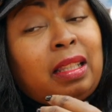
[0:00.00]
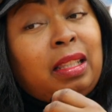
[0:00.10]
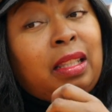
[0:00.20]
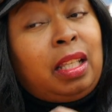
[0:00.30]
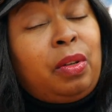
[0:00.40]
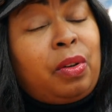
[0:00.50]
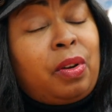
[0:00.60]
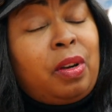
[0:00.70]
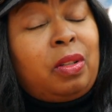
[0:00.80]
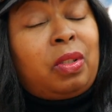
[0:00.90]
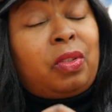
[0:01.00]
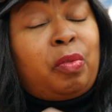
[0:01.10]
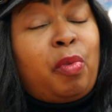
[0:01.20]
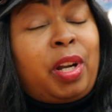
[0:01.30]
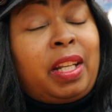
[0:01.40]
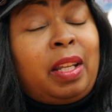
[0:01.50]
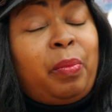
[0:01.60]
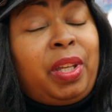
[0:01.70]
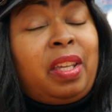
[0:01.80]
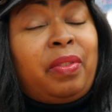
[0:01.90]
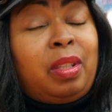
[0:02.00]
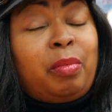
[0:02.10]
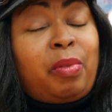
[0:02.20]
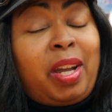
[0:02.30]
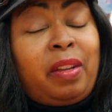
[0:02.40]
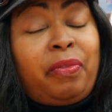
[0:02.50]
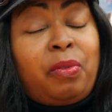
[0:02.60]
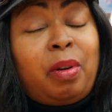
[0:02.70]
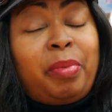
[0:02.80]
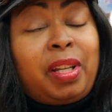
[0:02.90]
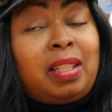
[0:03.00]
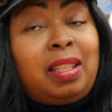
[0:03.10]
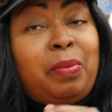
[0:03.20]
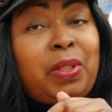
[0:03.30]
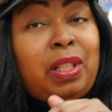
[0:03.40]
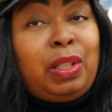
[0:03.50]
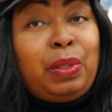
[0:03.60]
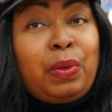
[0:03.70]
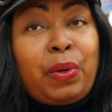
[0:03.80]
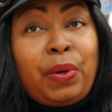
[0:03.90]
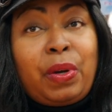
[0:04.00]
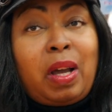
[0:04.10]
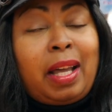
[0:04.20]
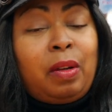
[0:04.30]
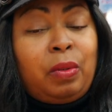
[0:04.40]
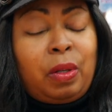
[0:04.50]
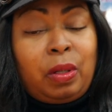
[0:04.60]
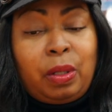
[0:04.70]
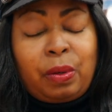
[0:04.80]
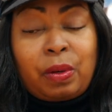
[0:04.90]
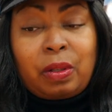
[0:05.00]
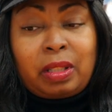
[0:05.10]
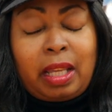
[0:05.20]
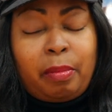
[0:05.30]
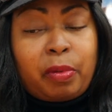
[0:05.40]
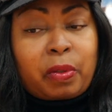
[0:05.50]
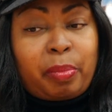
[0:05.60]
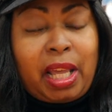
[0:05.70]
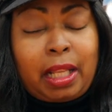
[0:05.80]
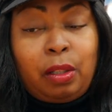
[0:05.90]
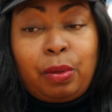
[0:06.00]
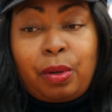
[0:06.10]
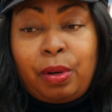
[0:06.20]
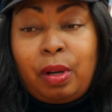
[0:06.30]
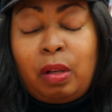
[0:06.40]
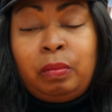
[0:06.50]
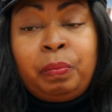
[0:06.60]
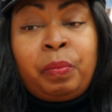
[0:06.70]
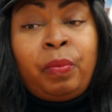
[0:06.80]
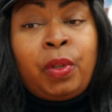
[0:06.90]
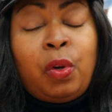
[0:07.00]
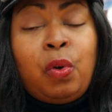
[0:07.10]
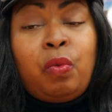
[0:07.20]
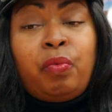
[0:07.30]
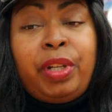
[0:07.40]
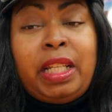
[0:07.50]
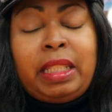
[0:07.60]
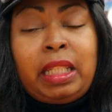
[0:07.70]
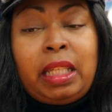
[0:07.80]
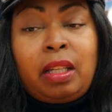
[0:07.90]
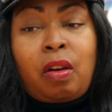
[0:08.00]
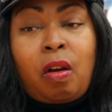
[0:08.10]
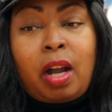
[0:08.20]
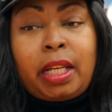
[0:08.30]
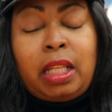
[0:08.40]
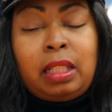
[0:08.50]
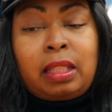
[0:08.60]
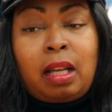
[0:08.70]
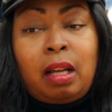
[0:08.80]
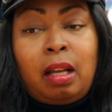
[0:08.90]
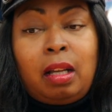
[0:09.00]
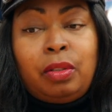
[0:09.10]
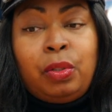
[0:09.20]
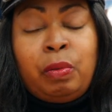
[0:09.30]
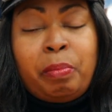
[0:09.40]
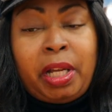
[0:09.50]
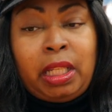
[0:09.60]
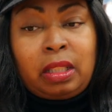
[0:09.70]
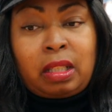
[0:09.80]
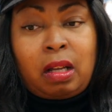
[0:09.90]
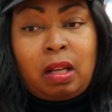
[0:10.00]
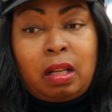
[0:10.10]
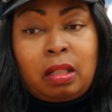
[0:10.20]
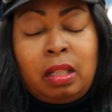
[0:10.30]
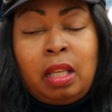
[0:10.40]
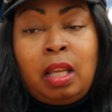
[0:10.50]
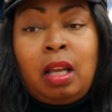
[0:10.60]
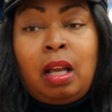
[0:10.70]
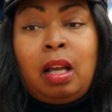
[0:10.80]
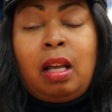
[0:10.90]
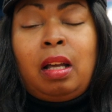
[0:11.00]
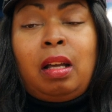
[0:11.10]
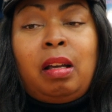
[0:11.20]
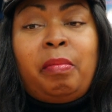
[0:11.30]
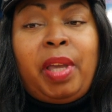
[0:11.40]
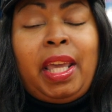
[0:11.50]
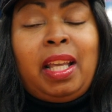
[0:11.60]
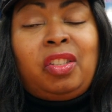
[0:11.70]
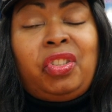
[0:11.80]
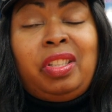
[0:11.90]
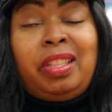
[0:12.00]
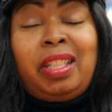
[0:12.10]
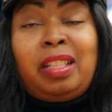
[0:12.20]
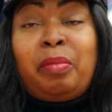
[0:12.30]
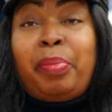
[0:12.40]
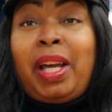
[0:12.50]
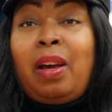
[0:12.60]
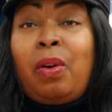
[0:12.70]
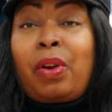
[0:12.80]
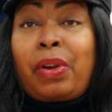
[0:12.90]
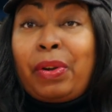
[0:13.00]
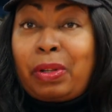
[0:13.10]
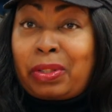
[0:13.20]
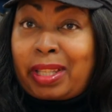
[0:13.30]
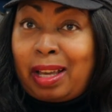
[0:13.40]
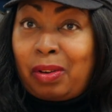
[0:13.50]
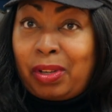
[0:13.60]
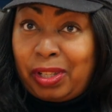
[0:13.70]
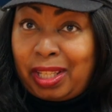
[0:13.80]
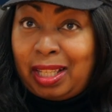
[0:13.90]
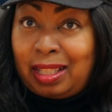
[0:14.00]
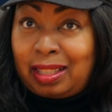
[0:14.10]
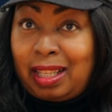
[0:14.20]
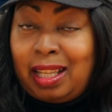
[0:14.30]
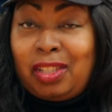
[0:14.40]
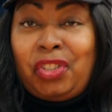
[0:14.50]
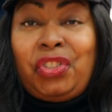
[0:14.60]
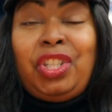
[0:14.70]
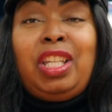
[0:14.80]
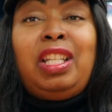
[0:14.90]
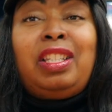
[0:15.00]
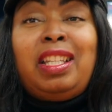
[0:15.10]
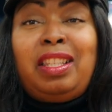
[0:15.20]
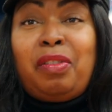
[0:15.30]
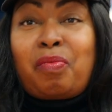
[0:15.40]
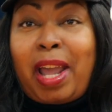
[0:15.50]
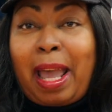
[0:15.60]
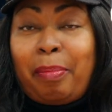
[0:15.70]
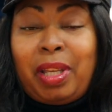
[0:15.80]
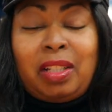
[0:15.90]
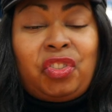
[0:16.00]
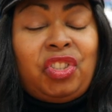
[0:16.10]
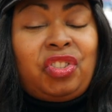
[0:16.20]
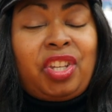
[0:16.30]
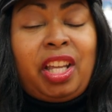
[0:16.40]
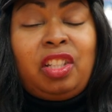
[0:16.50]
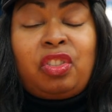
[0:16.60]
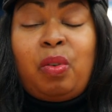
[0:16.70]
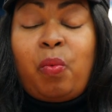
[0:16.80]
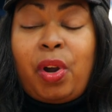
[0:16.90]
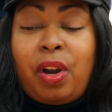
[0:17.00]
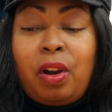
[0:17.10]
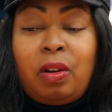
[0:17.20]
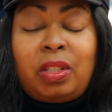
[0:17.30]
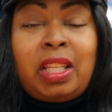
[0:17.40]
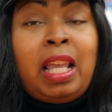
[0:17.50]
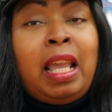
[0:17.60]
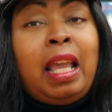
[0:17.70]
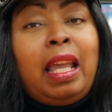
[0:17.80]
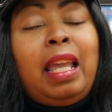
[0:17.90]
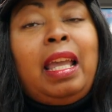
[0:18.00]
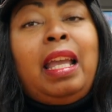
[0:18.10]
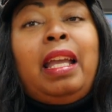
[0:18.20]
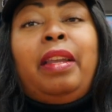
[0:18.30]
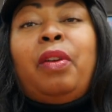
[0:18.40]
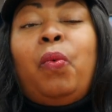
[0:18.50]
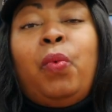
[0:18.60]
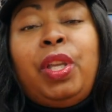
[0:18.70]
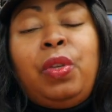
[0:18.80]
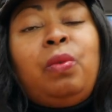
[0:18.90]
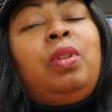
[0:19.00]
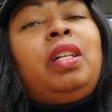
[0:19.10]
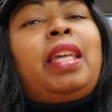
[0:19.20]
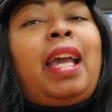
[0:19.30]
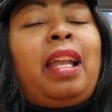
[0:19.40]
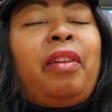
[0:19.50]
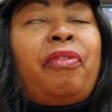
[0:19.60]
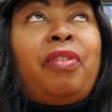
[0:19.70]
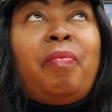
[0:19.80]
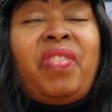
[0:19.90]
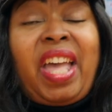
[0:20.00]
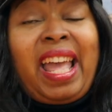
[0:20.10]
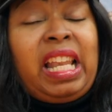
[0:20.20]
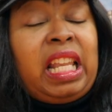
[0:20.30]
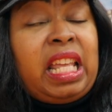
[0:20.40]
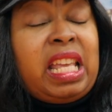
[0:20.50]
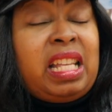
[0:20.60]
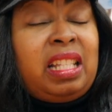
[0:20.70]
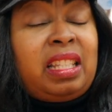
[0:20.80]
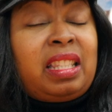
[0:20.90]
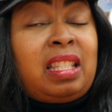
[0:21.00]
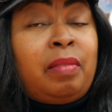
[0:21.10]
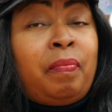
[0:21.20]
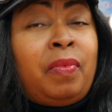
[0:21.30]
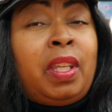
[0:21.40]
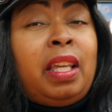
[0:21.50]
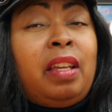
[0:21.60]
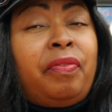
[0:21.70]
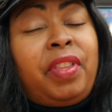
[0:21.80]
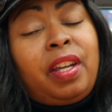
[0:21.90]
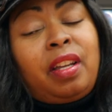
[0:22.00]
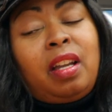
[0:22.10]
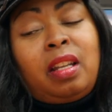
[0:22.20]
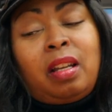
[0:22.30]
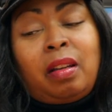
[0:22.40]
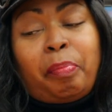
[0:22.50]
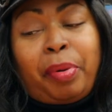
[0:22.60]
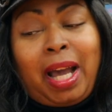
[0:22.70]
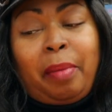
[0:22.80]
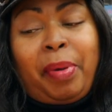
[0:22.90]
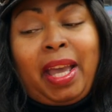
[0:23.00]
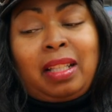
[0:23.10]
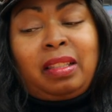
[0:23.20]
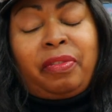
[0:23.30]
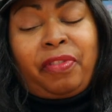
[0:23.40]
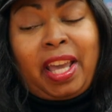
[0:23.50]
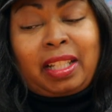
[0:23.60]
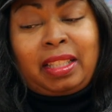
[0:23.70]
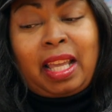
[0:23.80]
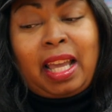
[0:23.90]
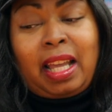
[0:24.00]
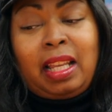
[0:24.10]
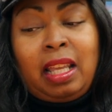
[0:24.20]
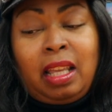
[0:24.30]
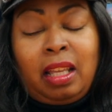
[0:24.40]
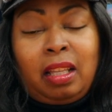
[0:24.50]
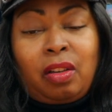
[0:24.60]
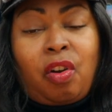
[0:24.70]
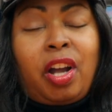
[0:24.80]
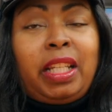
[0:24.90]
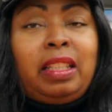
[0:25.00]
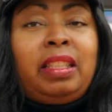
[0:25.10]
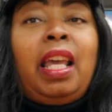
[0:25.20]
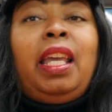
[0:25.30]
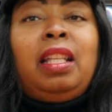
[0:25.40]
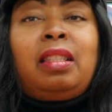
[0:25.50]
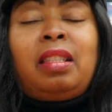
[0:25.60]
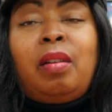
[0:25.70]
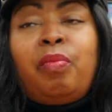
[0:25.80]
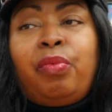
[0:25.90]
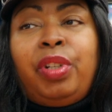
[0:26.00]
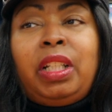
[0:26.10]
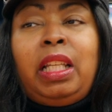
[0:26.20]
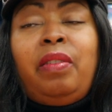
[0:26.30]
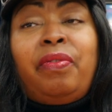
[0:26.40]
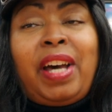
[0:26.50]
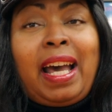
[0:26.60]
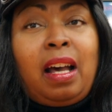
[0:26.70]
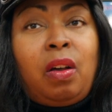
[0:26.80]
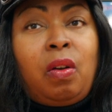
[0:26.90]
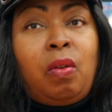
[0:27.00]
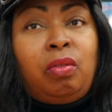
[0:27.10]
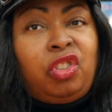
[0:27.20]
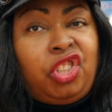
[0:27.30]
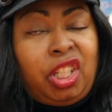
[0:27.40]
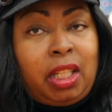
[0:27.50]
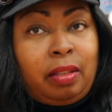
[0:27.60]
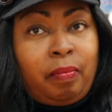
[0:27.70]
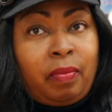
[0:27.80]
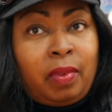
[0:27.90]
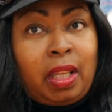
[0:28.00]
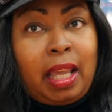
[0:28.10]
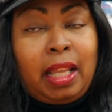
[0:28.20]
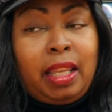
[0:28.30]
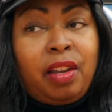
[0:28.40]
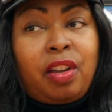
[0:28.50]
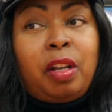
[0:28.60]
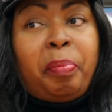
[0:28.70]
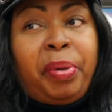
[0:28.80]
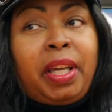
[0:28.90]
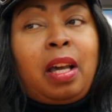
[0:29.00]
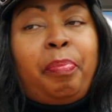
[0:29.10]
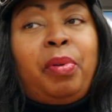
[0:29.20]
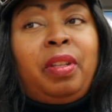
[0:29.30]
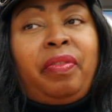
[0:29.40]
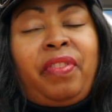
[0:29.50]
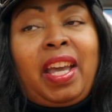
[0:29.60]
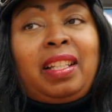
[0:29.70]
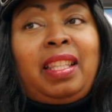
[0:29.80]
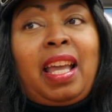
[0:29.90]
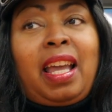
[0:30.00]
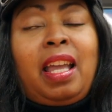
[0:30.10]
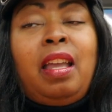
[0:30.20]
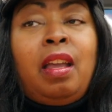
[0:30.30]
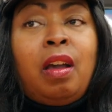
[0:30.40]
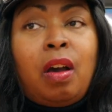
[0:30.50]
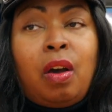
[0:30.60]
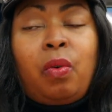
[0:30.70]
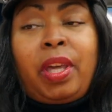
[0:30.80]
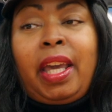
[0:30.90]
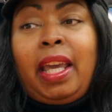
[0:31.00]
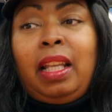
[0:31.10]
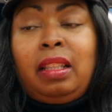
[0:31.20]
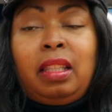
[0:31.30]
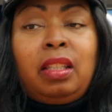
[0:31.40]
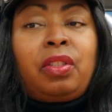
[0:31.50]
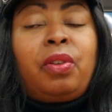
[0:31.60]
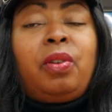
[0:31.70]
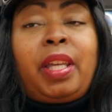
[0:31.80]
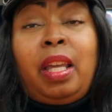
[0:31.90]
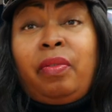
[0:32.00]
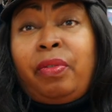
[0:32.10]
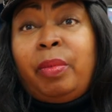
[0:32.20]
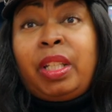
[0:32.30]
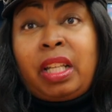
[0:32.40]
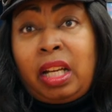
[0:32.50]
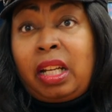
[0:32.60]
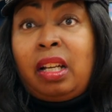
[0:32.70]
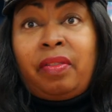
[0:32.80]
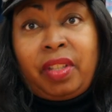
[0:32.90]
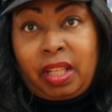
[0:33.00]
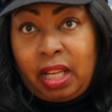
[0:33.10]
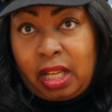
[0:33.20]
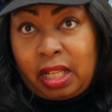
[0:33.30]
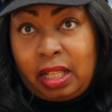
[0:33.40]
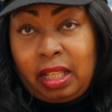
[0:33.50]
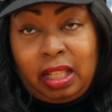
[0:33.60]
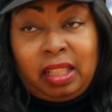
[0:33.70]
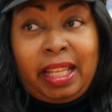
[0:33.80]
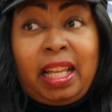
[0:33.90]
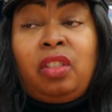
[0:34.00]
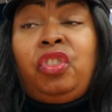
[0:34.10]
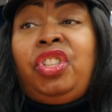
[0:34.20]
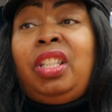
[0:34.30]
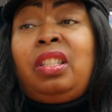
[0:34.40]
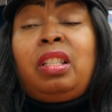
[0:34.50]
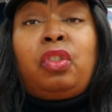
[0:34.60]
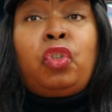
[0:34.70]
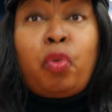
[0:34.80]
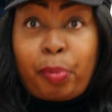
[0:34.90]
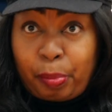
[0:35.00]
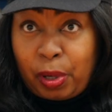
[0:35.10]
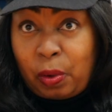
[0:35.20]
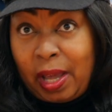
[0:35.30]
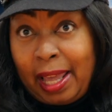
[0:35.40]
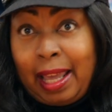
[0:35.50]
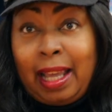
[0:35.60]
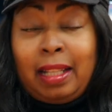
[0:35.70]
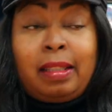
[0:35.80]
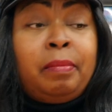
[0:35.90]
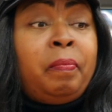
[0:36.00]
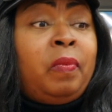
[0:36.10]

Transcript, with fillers: little girls are smarter than we're giving them credit for because it was a little girl, I don't know the little girl's name, it was a black little girl who redid Cardi's uh, new money song um, and she did it about Girl Scout cookies. And she did the rap and she changed the words. And when you look at it from that lens, if they're gonna bypass the fact that Cardi's saying some really vile shit, and they're gonna pick up on the fact that okay, this girl came from the gutter of the gutter, and now she's in Super Bowl ads,